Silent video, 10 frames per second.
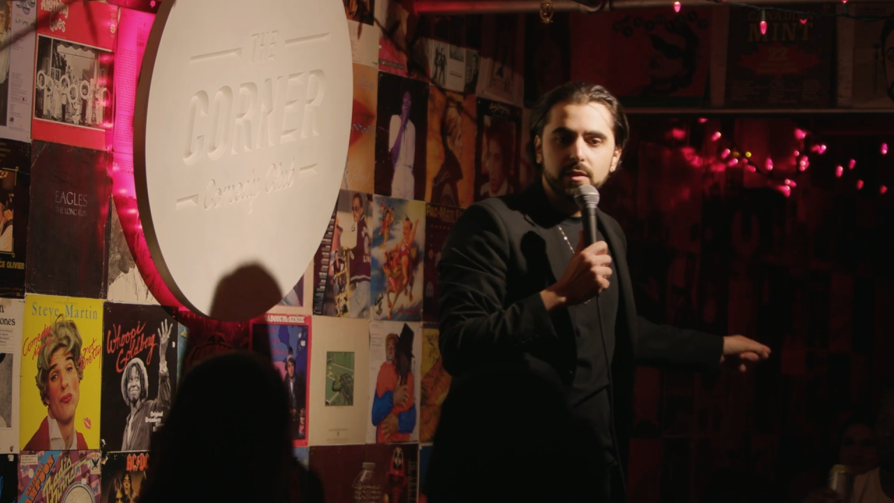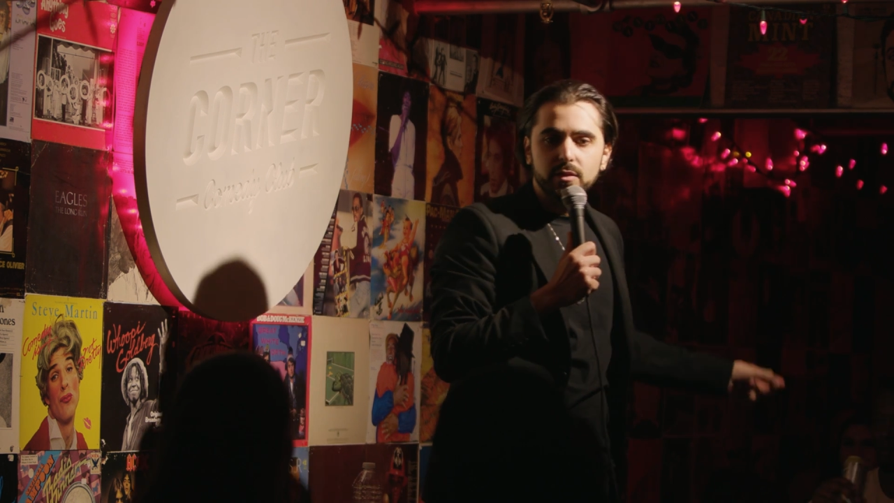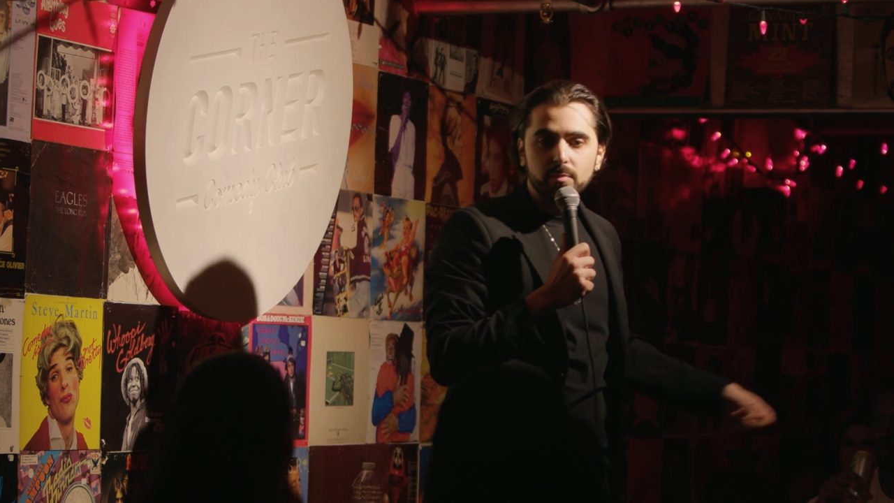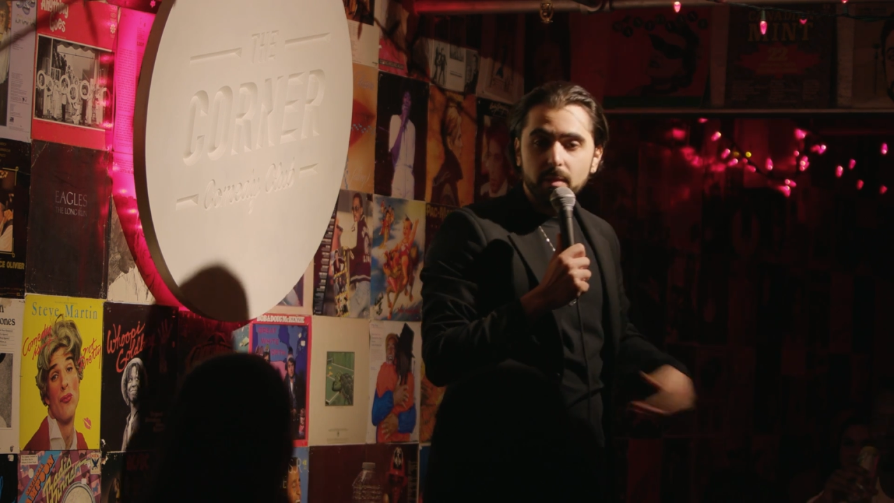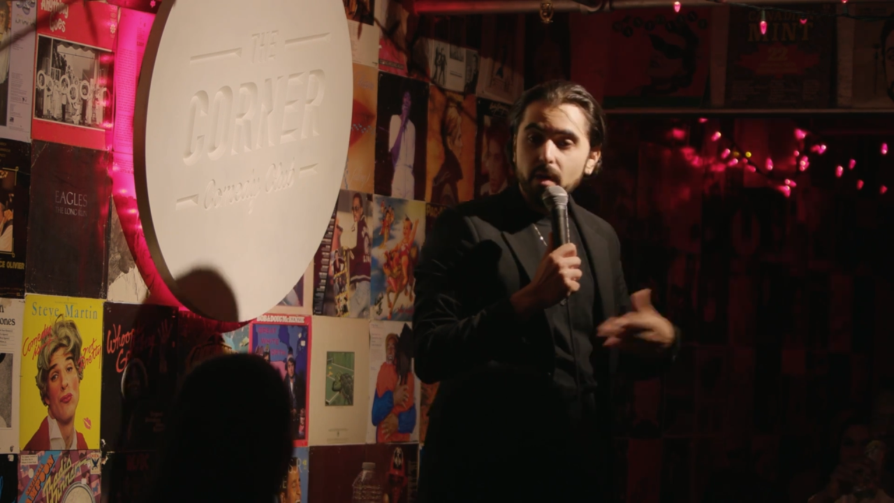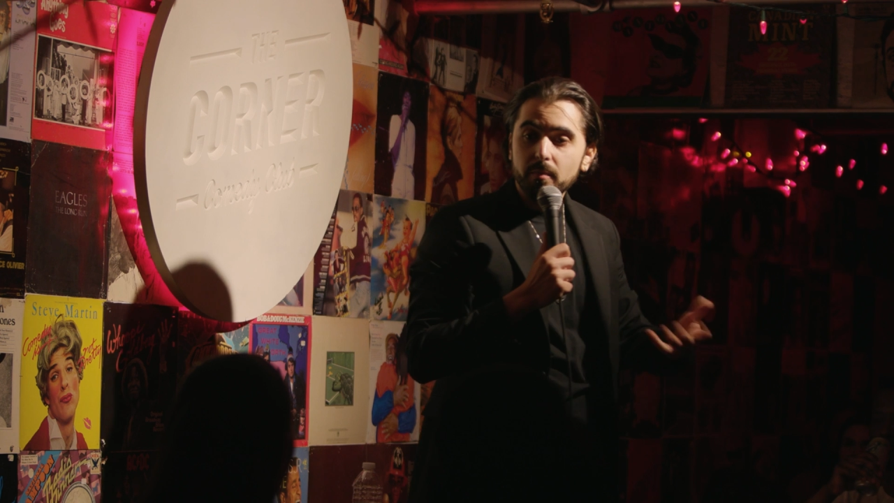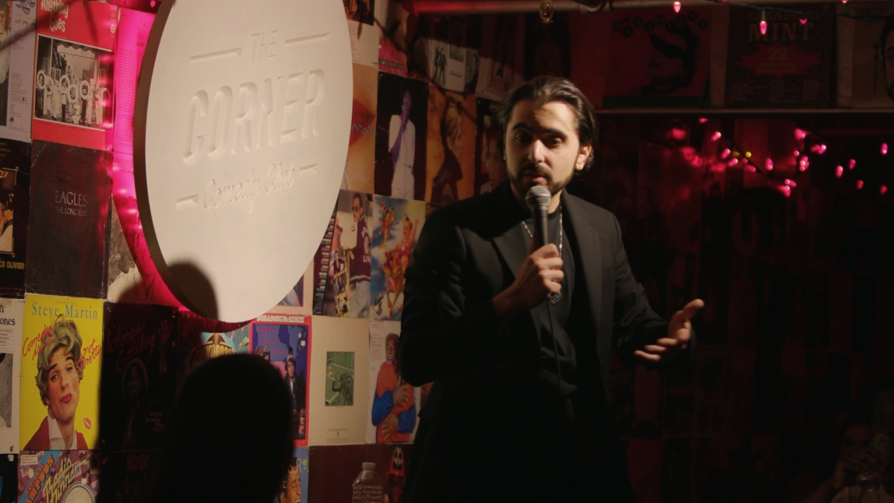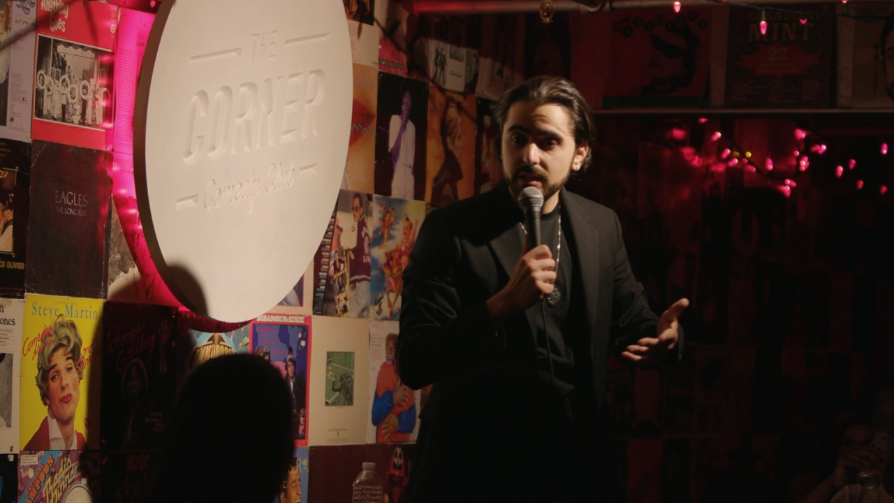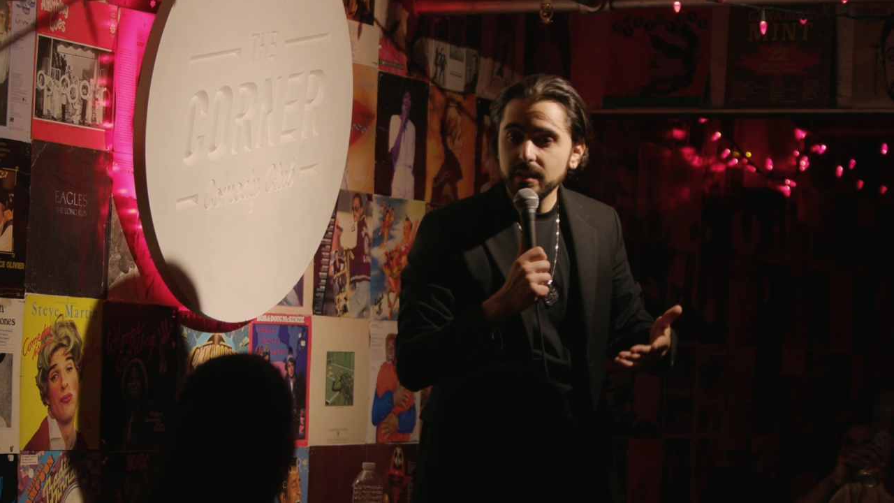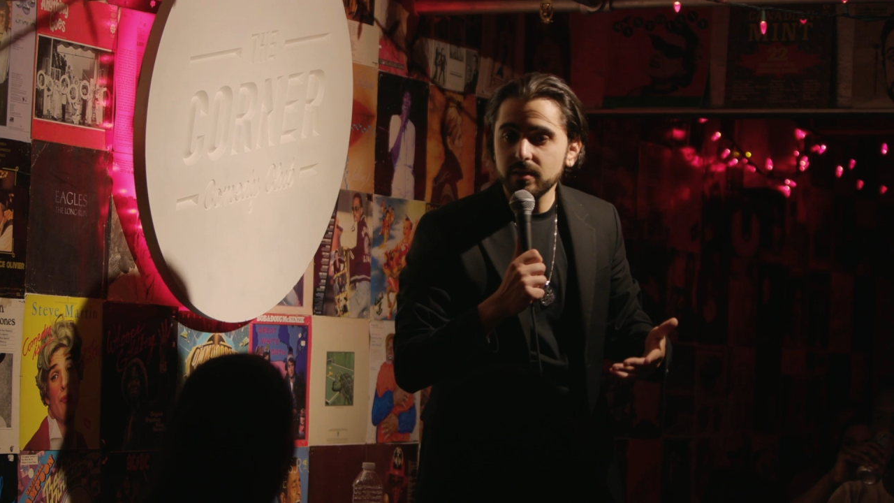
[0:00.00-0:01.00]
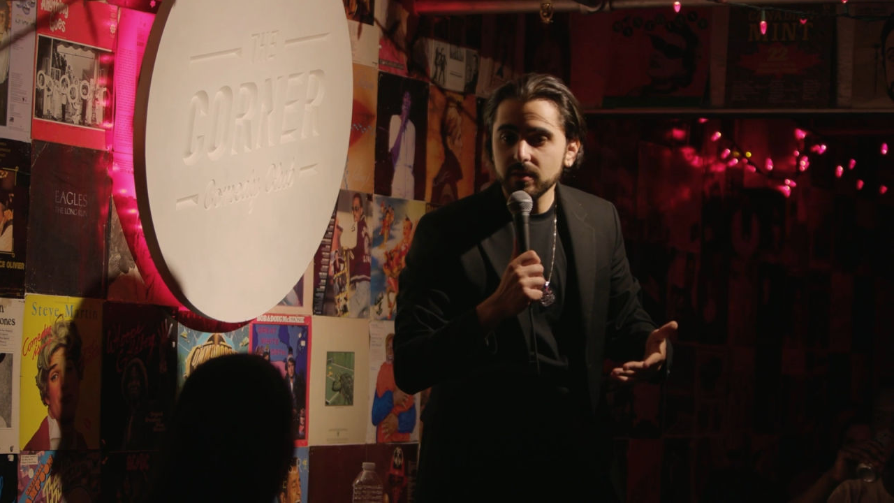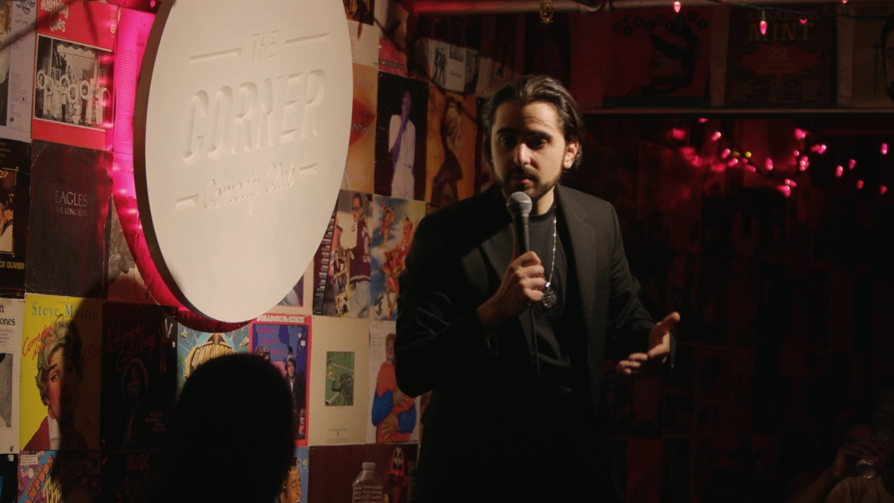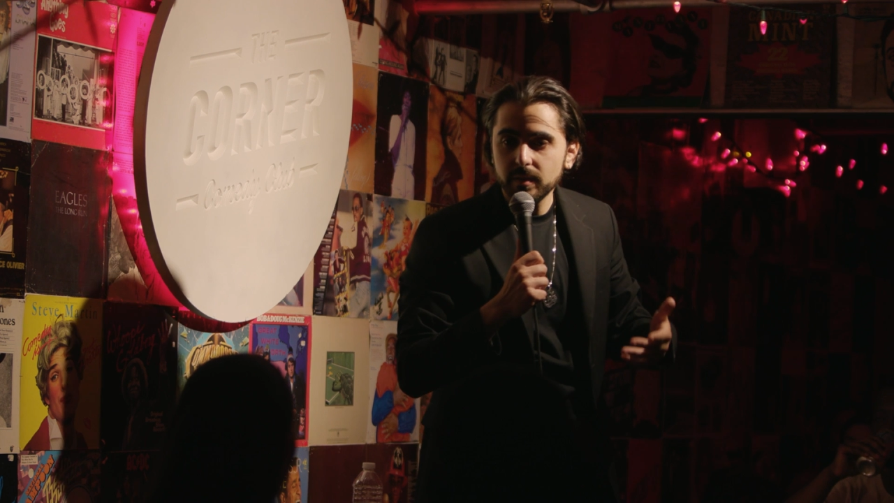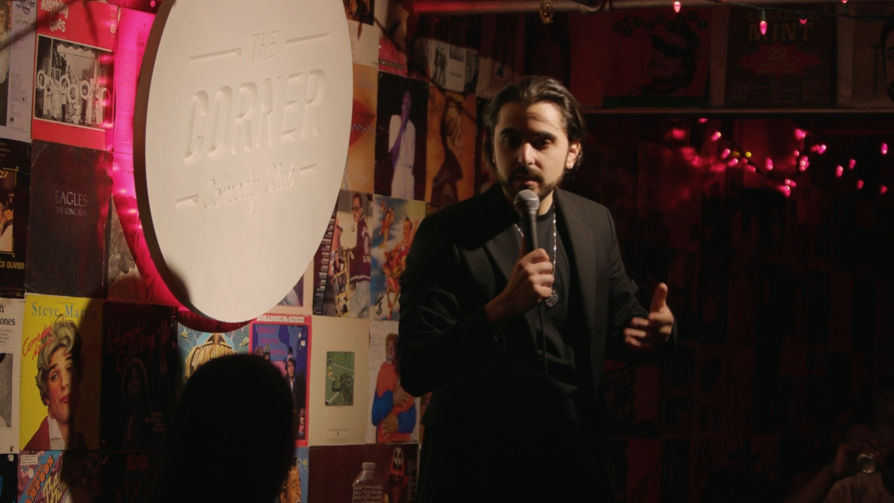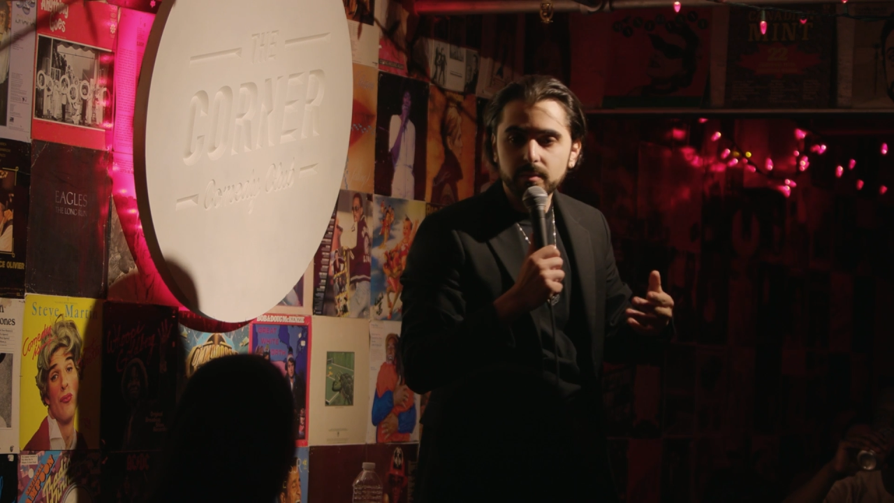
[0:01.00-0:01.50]
So my mom proceeds to
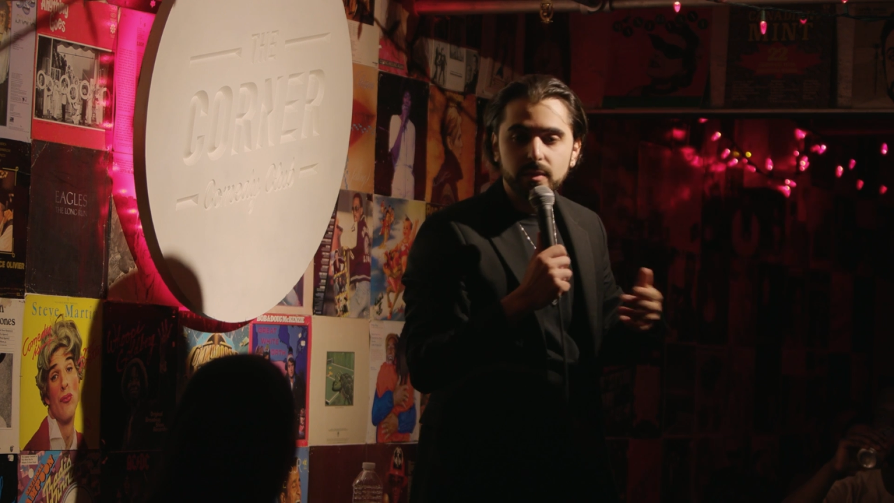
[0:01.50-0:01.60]
explain